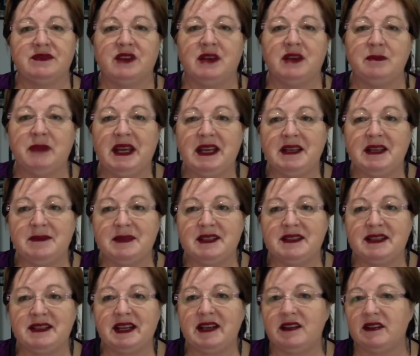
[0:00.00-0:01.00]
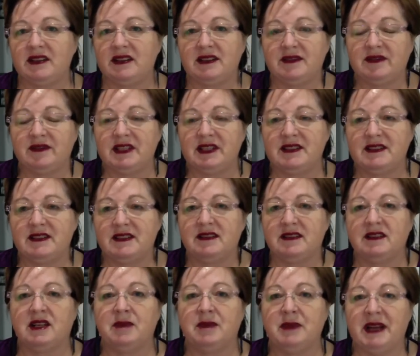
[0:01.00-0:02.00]
if I make a mistake, I can fix it.
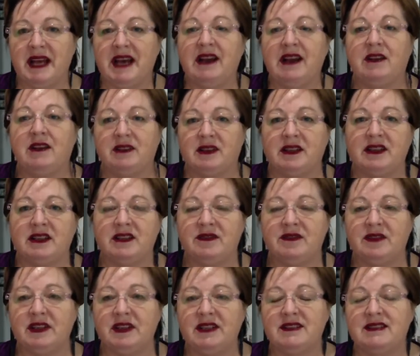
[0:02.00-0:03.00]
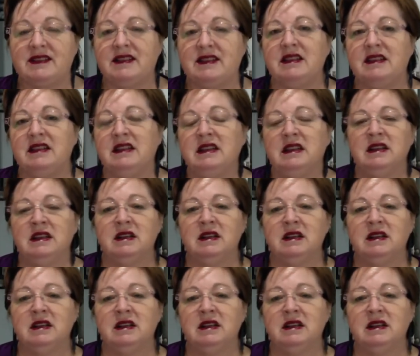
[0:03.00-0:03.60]
I'm an adult, I can fix it.